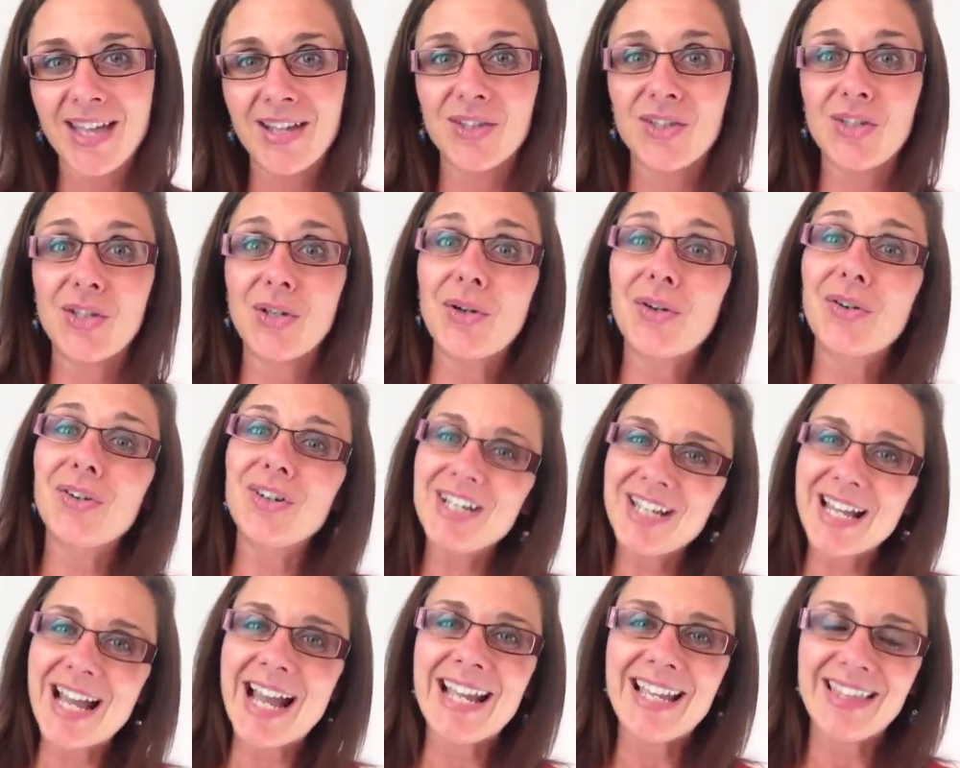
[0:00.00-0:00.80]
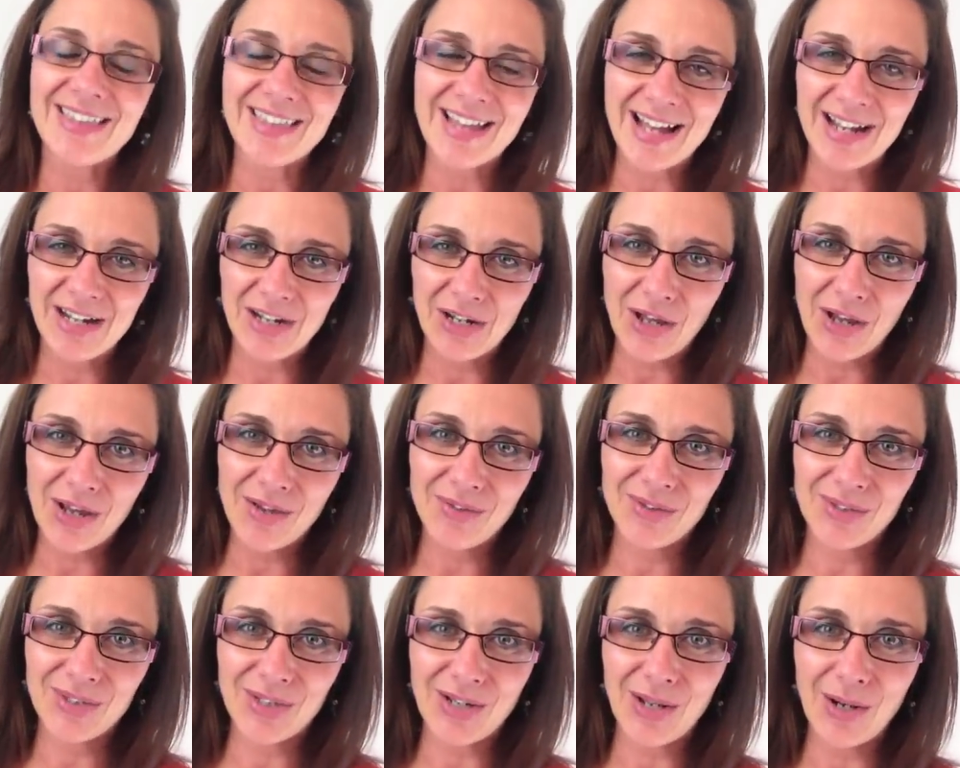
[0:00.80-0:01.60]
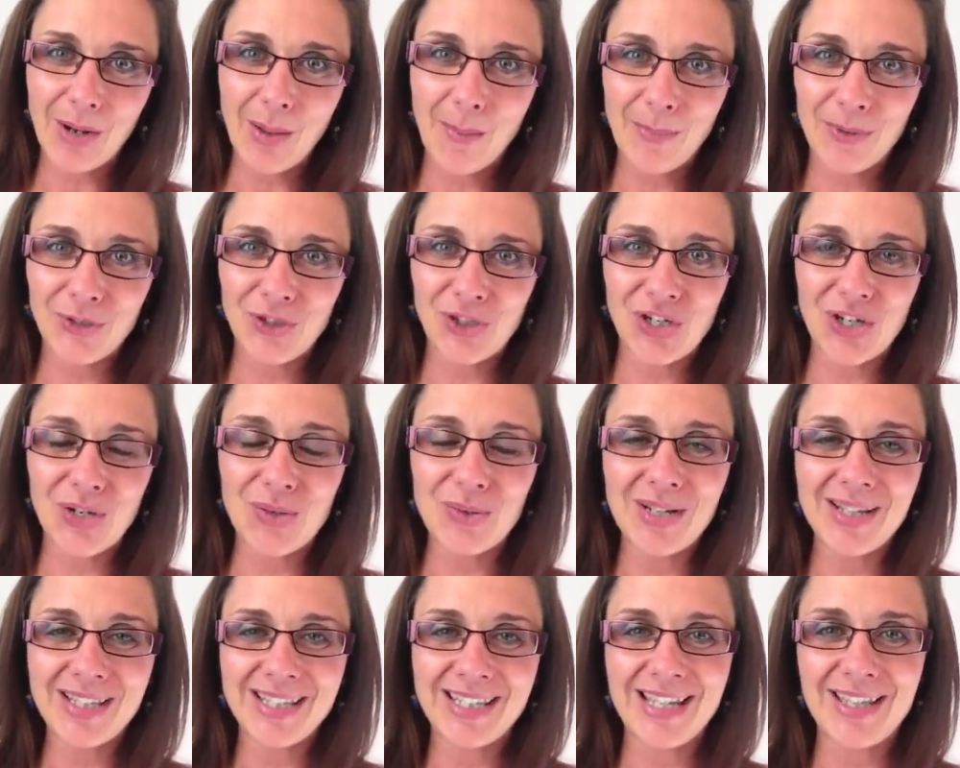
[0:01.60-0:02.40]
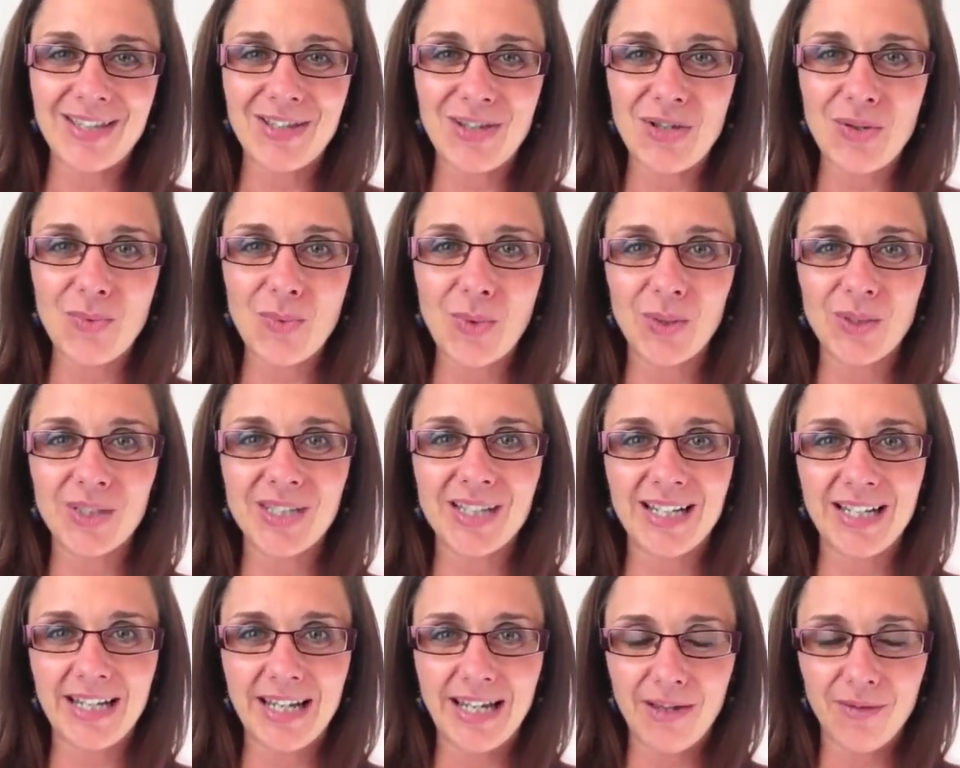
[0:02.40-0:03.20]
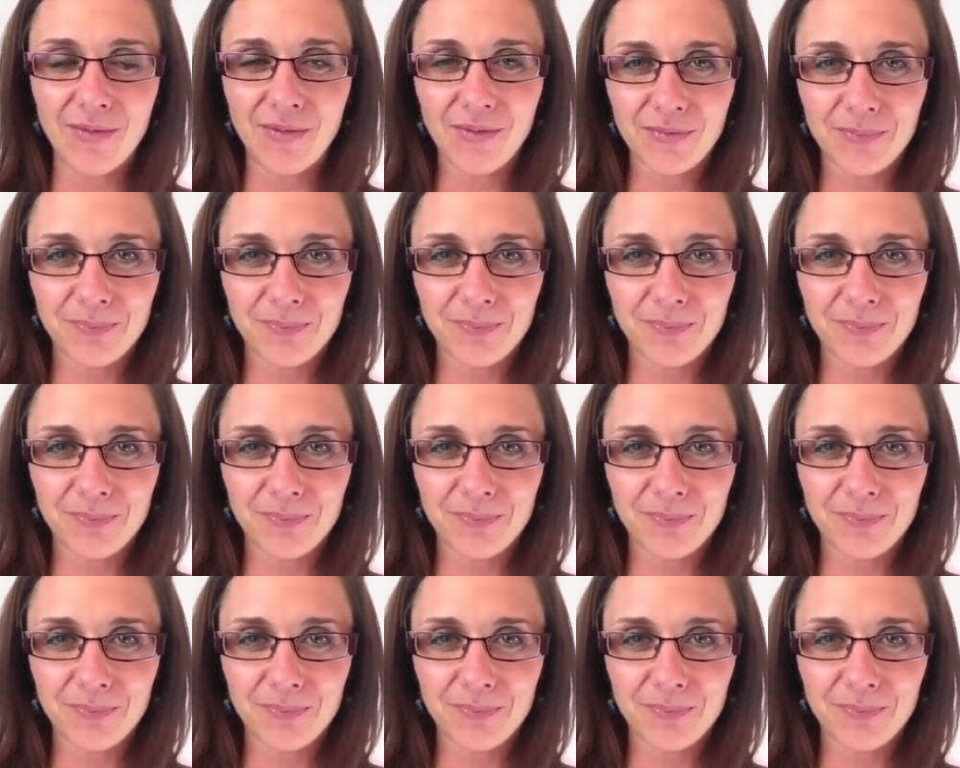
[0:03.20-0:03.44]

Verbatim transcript: to create that lifestyle opportunity that you want to live.